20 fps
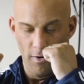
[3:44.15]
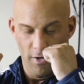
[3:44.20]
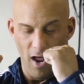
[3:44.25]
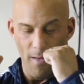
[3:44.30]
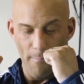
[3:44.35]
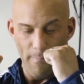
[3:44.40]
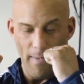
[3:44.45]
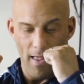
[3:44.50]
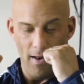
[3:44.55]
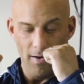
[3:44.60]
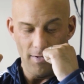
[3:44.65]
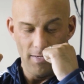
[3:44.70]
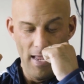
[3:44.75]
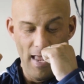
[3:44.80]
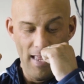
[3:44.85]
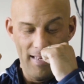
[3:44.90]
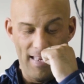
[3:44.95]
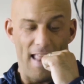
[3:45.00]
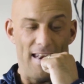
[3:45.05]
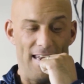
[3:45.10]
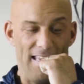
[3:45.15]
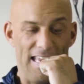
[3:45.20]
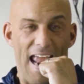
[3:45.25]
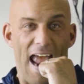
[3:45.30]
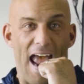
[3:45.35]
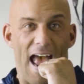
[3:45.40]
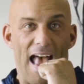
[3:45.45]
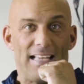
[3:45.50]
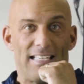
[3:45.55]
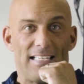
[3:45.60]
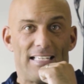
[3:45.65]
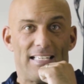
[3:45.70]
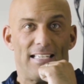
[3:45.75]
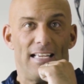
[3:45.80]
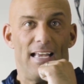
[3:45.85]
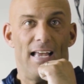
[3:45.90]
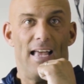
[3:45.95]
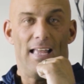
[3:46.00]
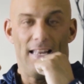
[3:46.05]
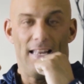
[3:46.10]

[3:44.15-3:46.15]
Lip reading: dumbbells, then yes,